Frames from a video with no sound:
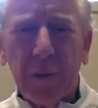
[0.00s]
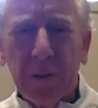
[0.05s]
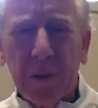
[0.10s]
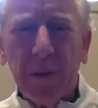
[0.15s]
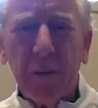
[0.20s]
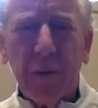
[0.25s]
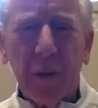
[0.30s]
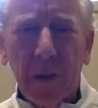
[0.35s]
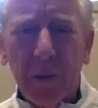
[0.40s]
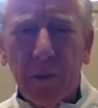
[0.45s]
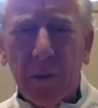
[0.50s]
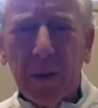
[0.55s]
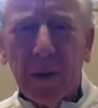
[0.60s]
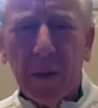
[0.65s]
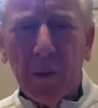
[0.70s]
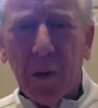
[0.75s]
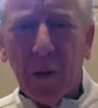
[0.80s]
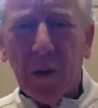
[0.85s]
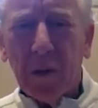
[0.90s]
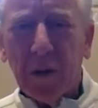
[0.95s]
It really
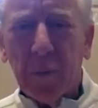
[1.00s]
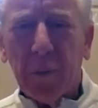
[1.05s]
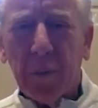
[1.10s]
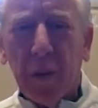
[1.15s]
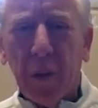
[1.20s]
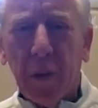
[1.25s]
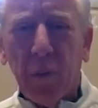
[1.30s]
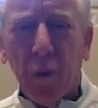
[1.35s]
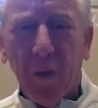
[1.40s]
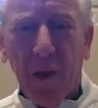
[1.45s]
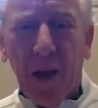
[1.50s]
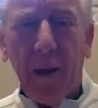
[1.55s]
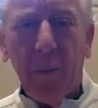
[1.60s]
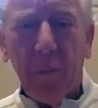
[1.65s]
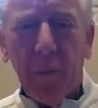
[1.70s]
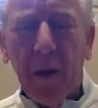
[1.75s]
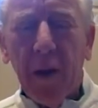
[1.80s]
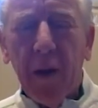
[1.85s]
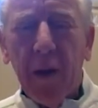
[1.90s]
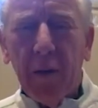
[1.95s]
was, to put it without
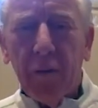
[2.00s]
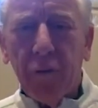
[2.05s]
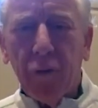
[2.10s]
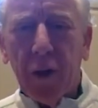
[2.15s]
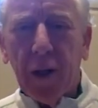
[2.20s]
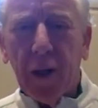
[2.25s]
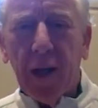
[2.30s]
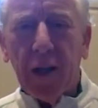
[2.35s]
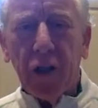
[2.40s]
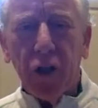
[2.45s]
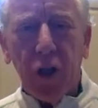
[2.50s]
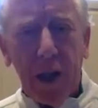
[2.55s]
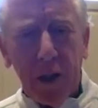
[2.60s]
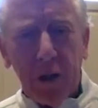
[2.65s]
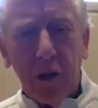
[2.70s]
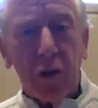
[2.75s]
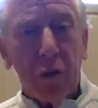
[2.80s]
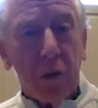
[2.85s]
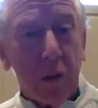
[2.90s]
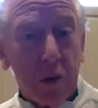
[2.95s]
free agent. You had
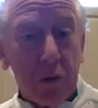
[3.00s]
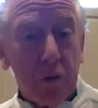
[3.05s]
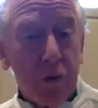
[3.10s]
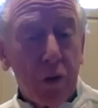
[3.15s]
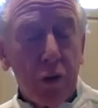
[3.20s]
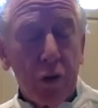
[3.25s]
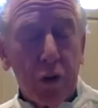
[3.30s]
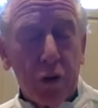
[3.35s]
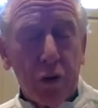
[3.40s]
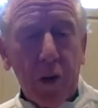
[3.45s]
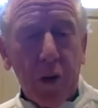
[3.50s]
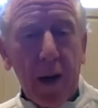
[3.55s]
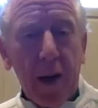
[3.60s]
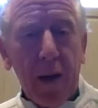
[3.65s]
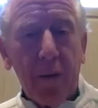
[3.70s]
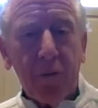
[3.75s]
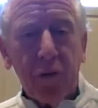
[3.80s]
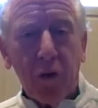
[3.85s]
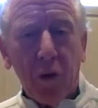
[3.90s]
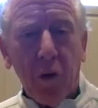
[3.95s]
to do it through the
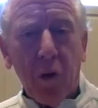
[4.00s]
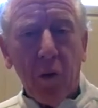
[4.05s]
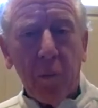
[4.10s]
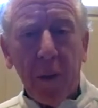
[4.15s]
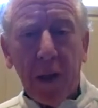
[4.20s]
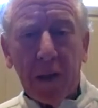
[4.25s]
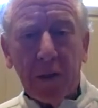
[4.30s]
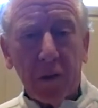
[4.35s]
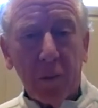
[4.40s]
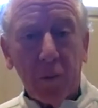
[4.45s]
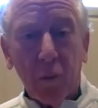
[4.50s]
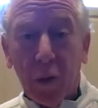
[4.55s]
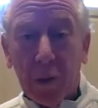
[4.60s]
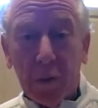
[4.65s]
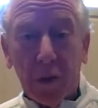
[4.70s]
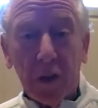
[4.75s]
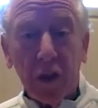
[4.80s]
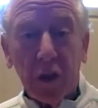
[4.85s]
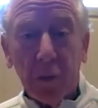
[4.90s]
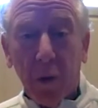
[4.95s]
draft or make some
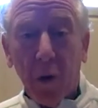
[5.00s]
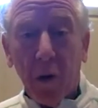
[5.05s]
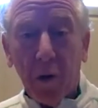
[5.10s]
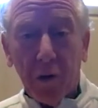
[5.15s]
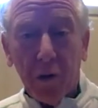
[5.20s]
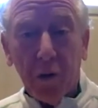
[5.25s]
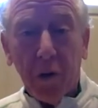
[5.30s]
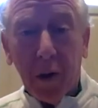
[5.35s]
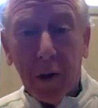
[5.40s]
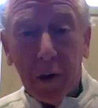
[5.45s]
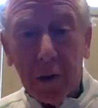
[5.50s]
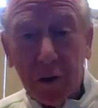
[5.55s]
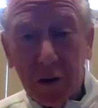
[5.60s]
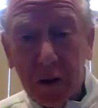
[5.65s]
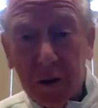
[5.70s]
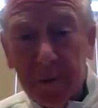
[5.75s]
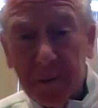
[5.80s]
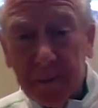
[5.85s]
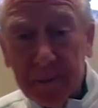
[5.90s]
really smart trades.